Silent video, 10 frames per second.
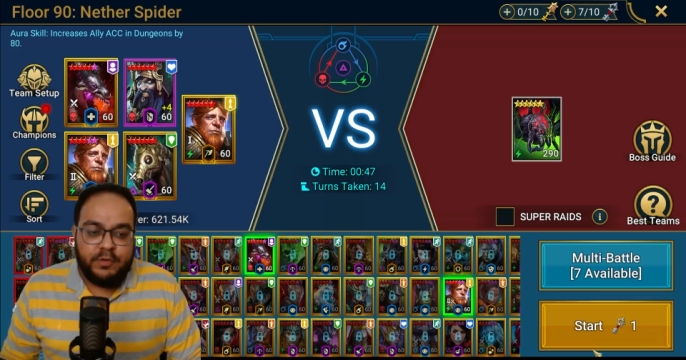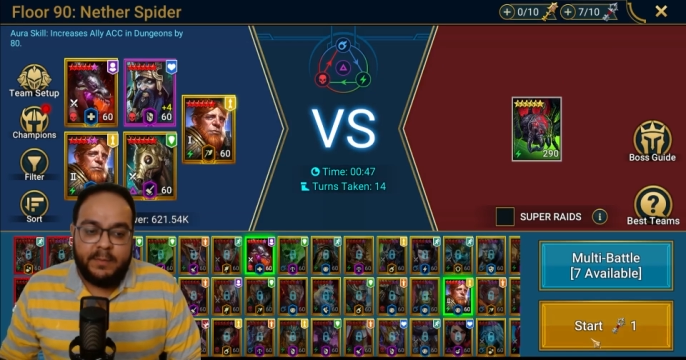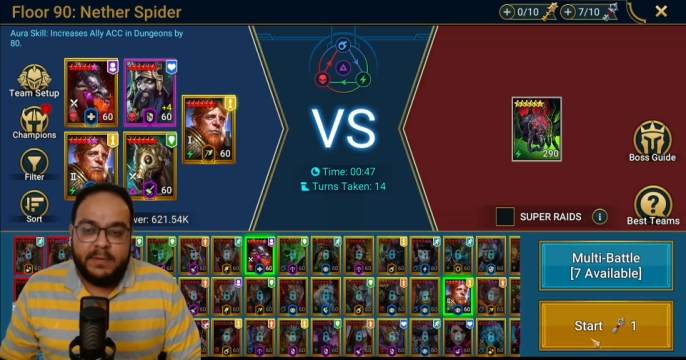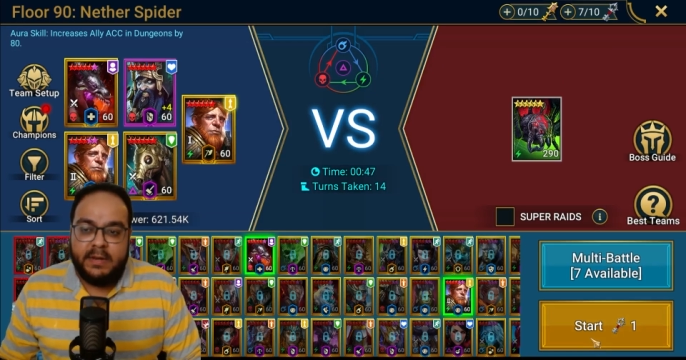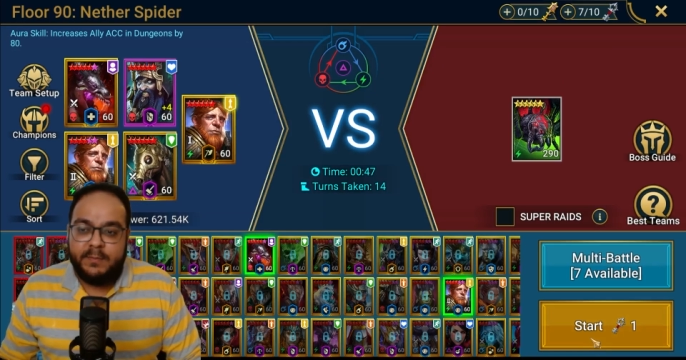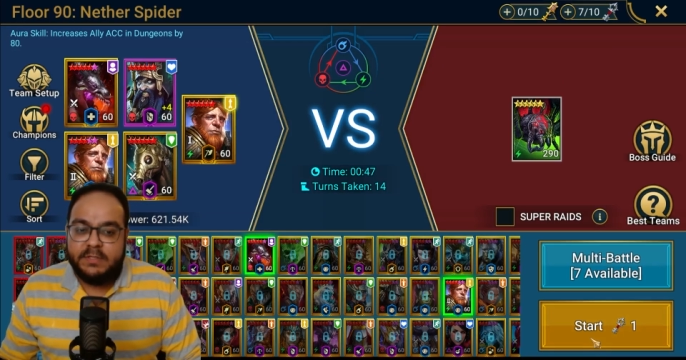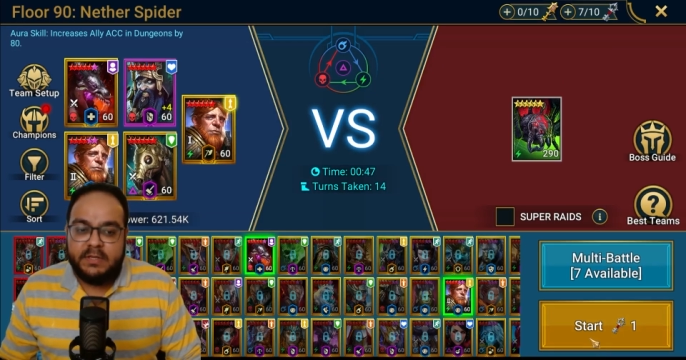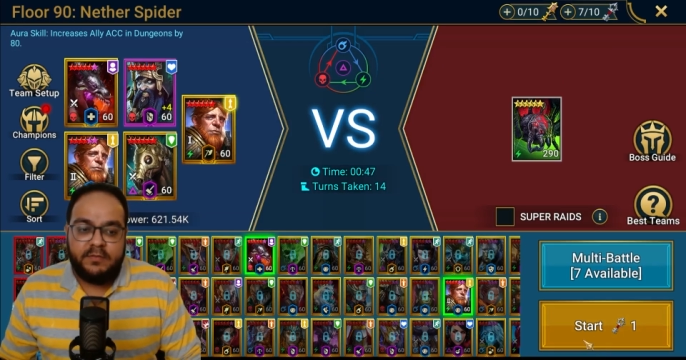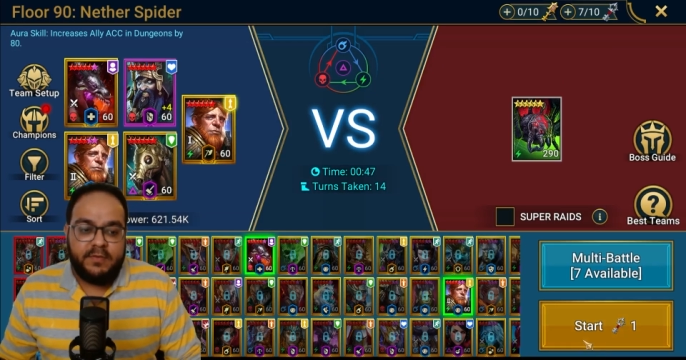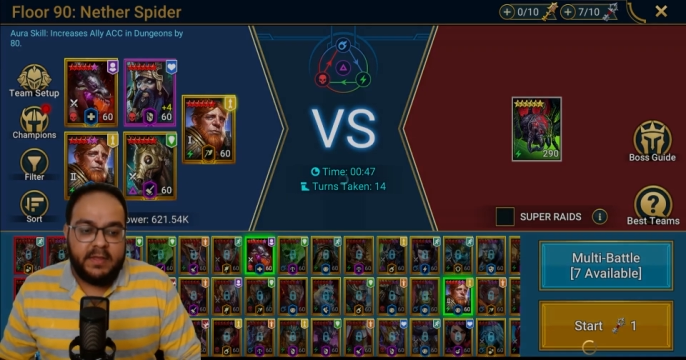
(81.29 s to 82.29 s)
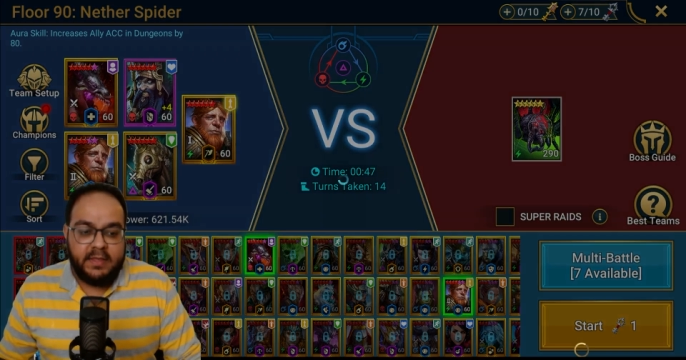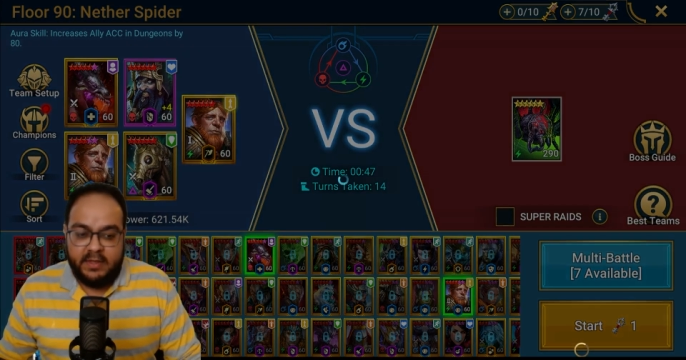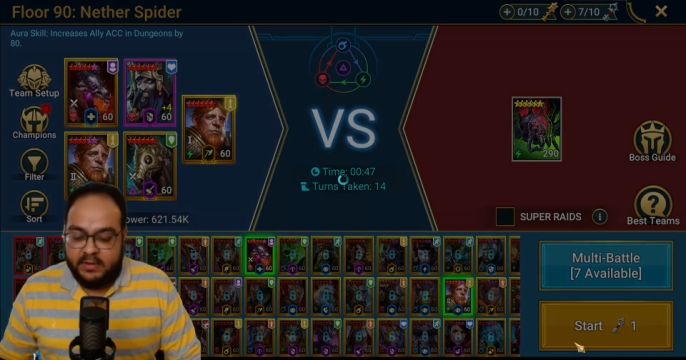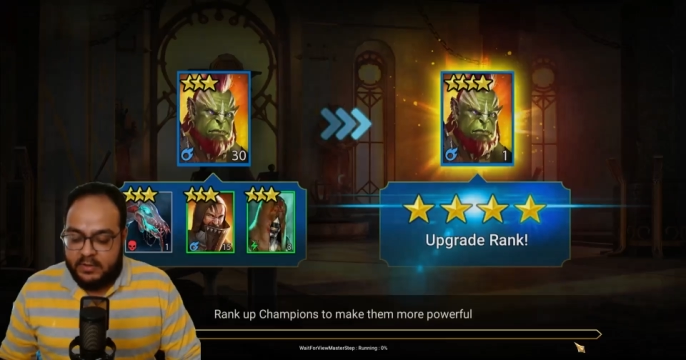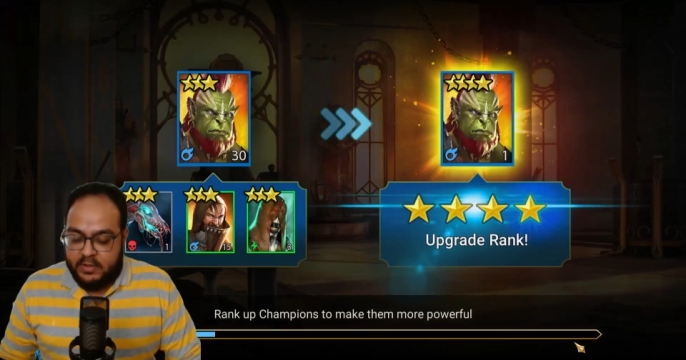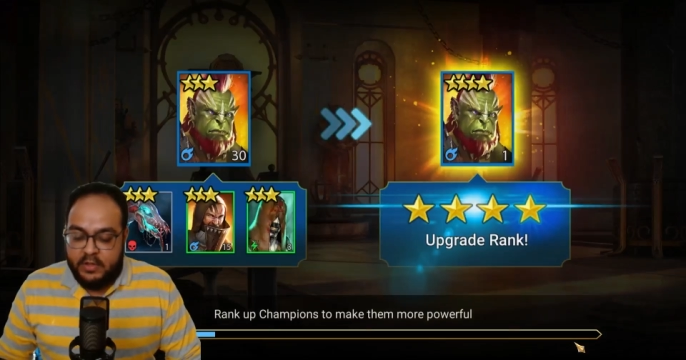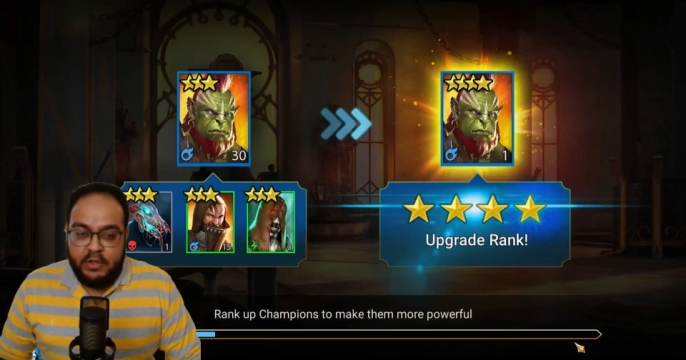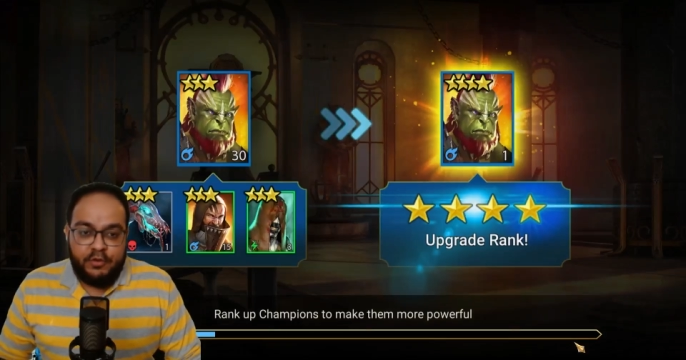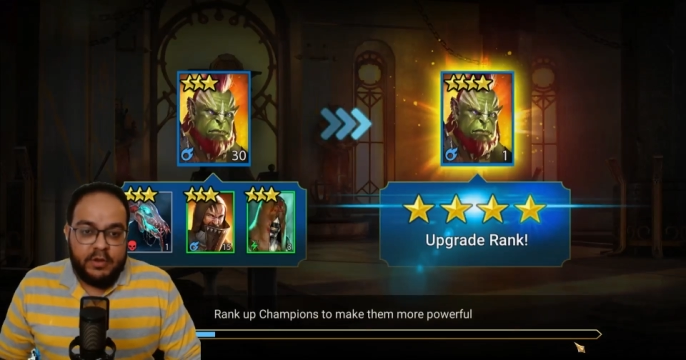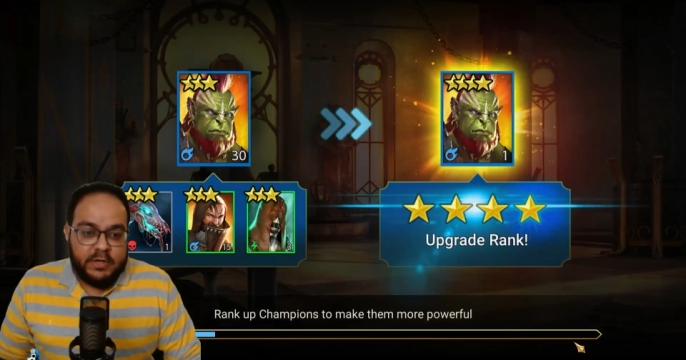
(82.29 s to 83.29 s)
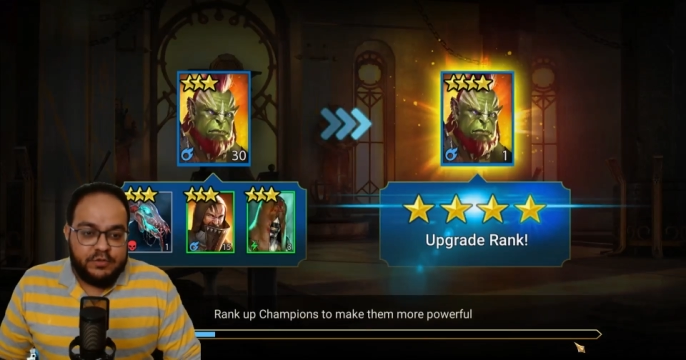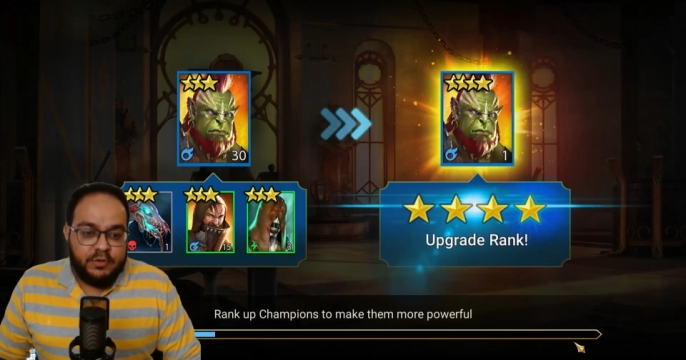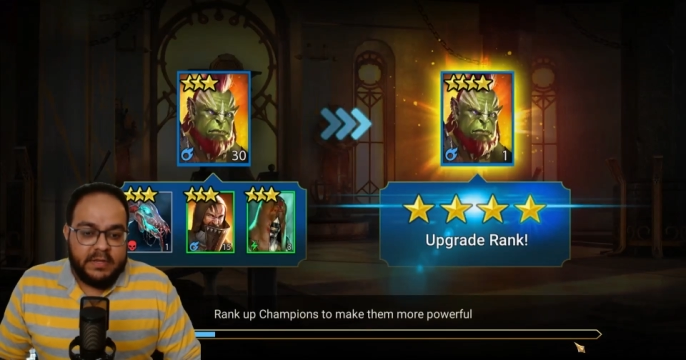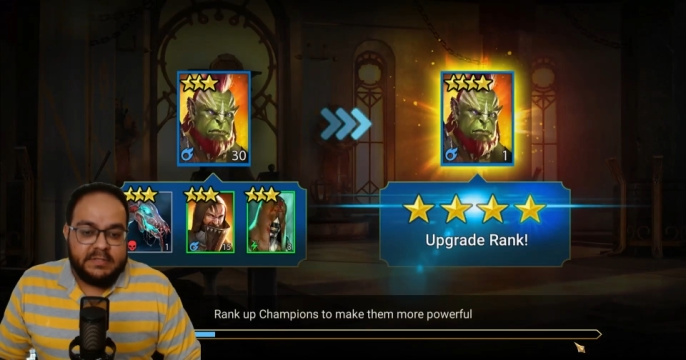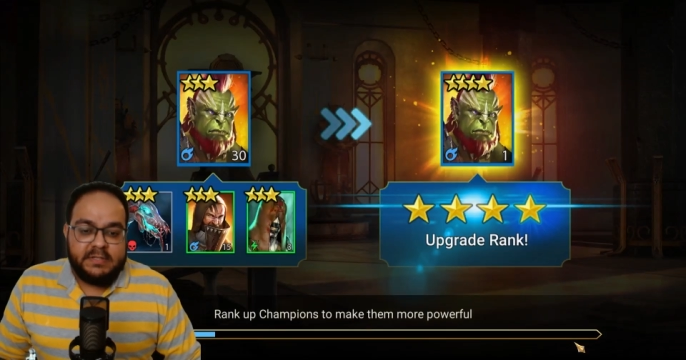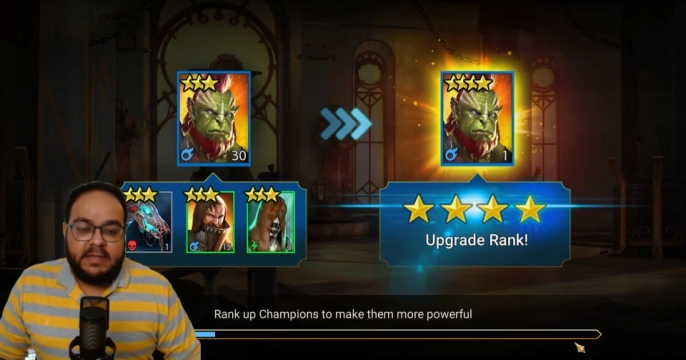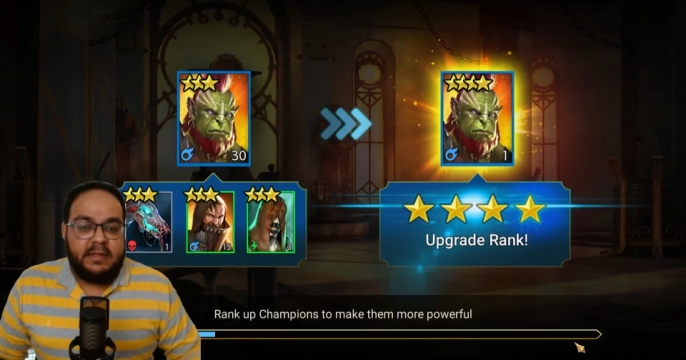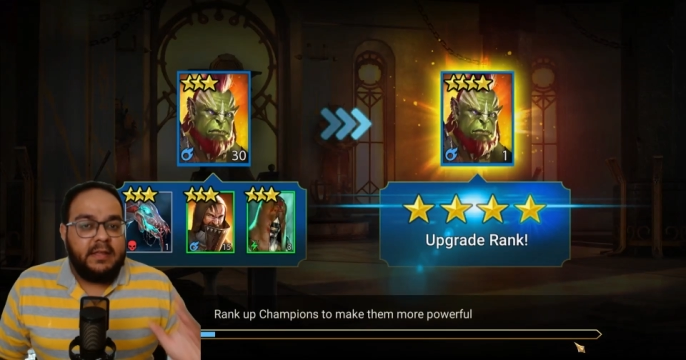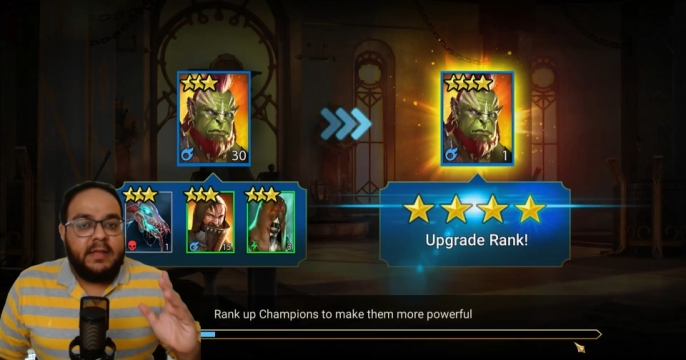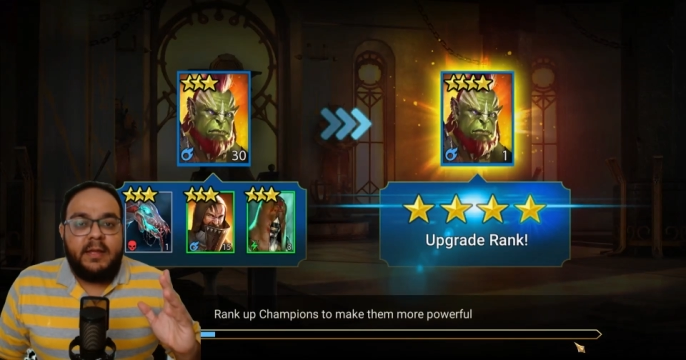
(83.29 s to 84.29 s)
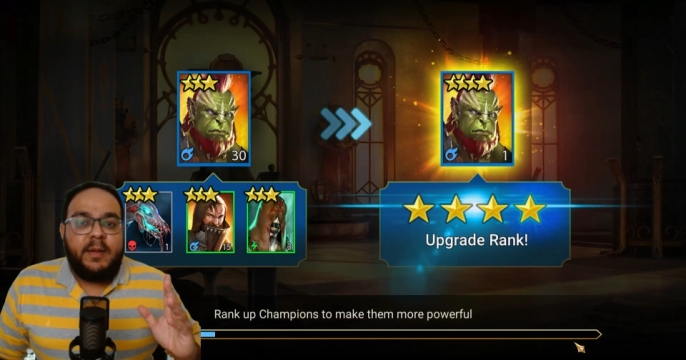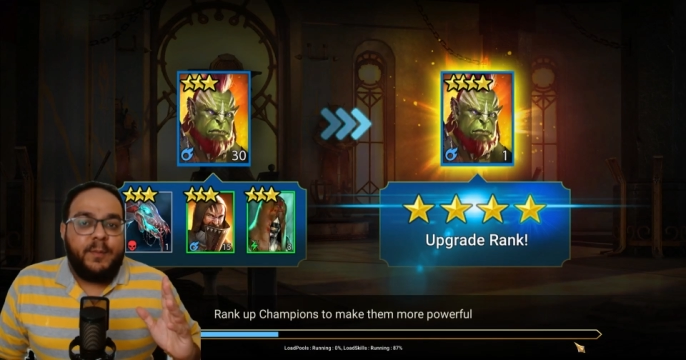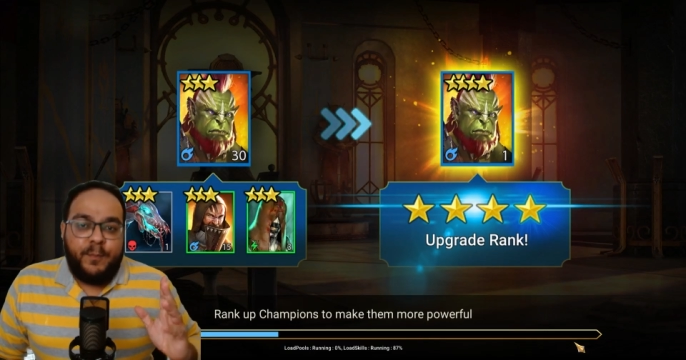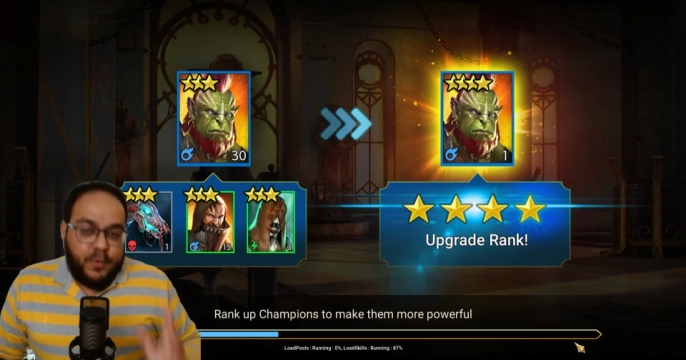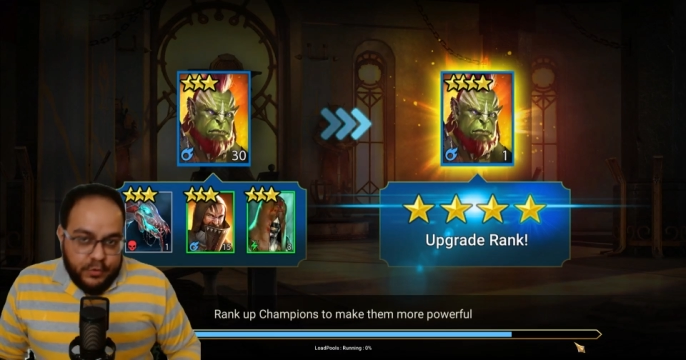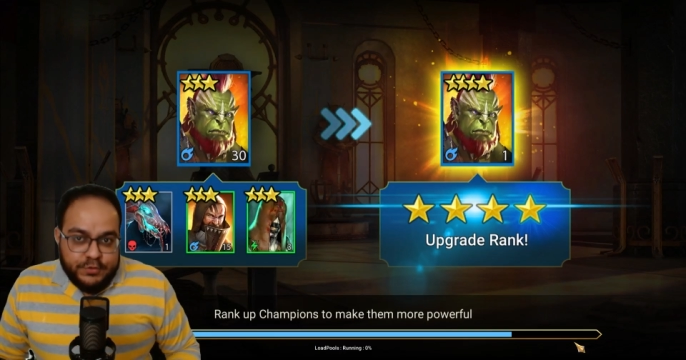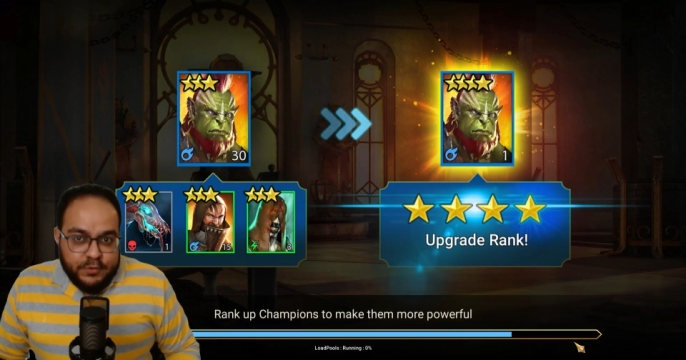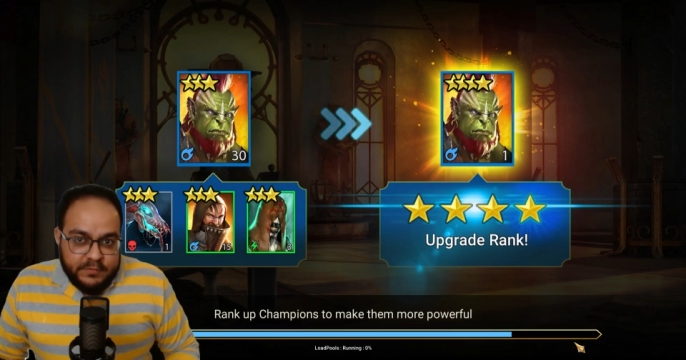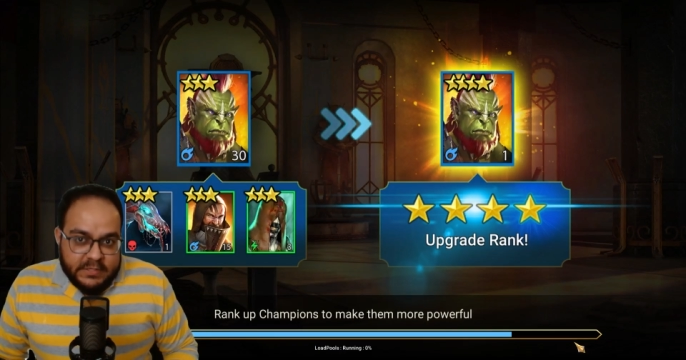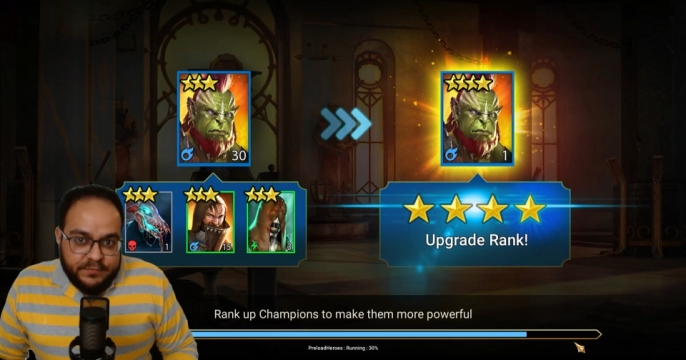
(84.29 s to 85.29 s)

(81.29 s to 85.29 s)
Let me see if I can quickly showcase. Most of these